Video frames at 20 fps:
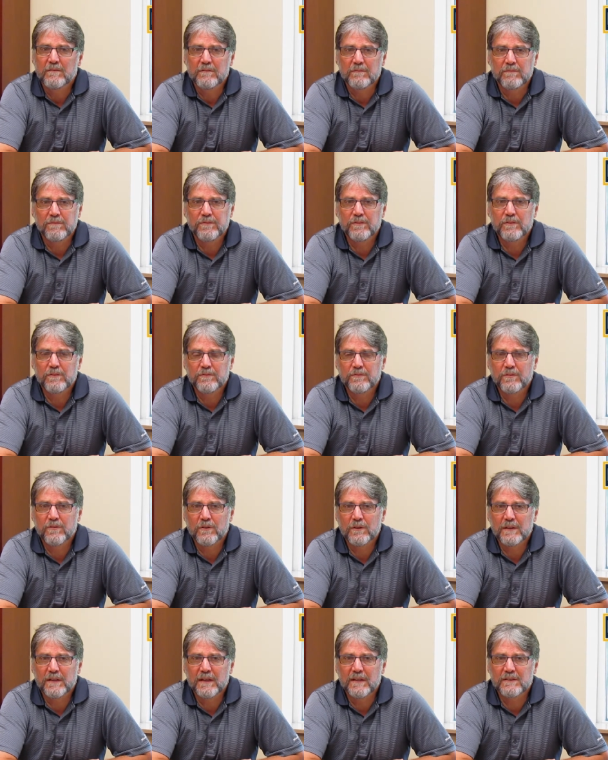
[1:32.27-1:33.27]
full
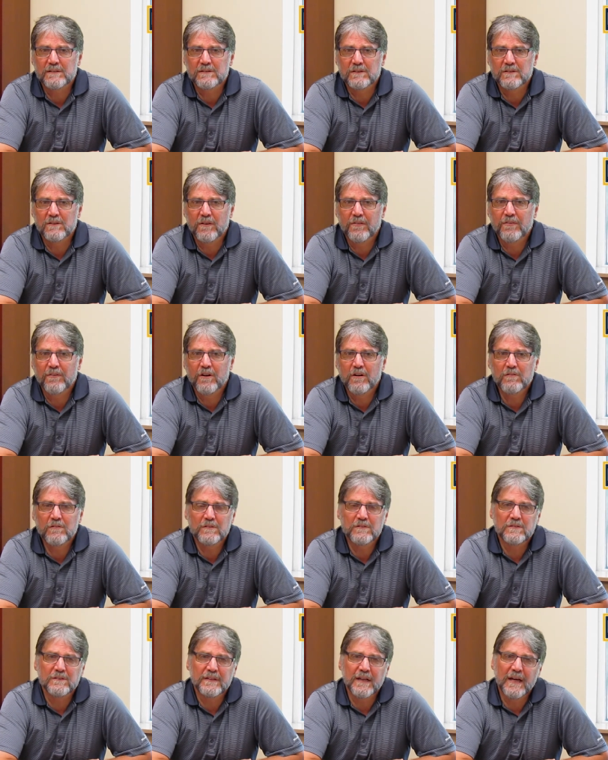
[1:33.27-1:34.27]
forecast is a
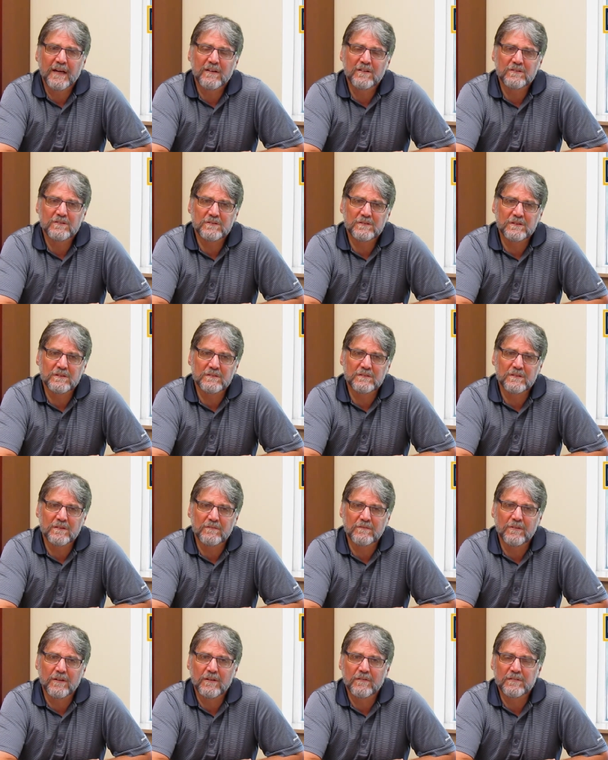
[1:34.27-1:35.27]
thorough analysis
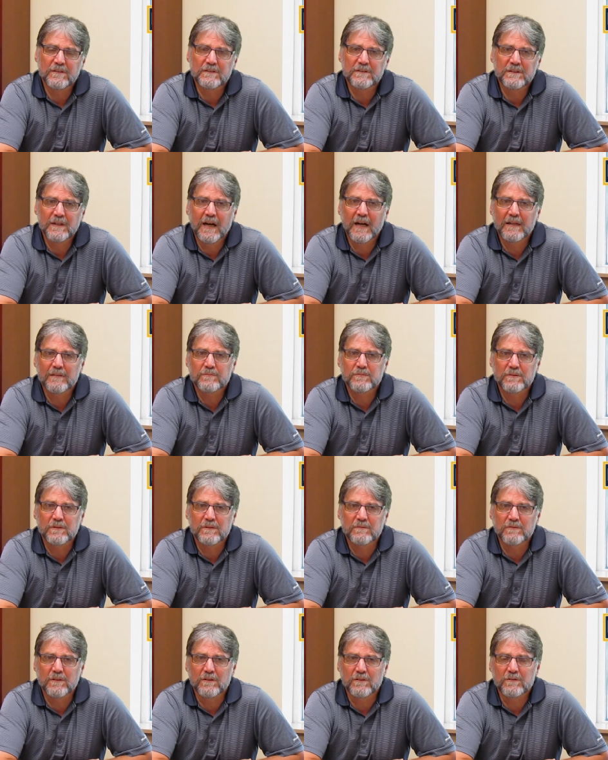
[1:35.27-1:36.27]
of various types
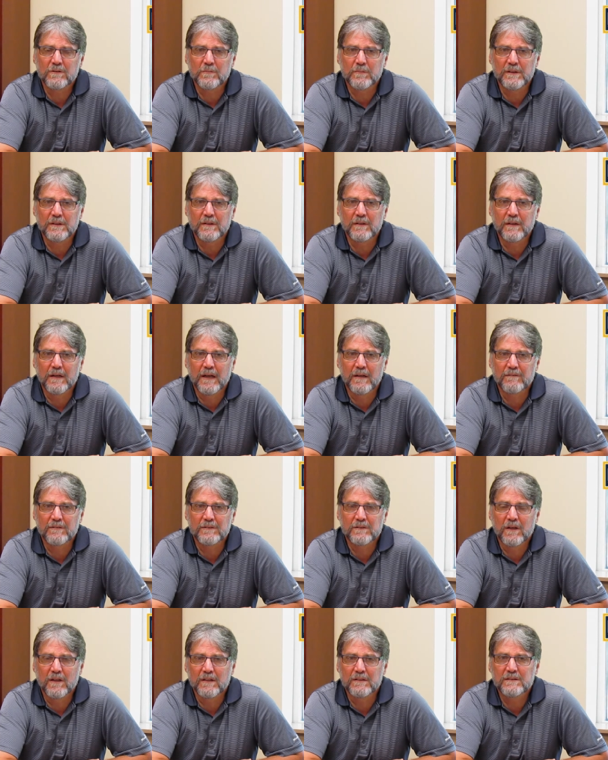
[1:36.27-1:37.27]
of local media
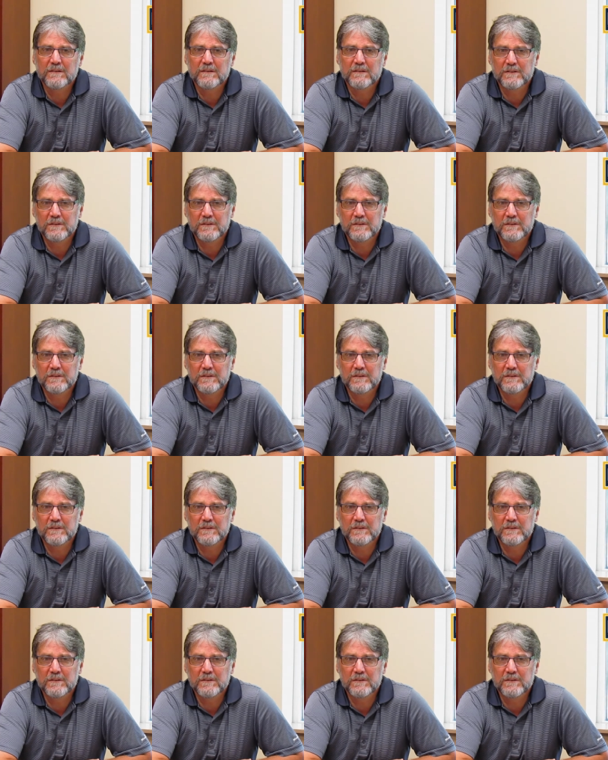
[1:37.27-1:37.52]
advertising,